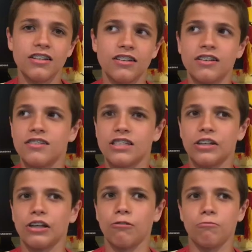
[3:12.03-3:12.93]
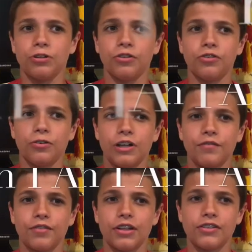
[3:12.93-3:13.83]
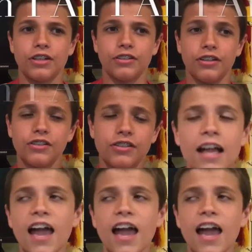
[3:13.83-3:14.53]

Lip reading: Sound like a real nerd after that sentence.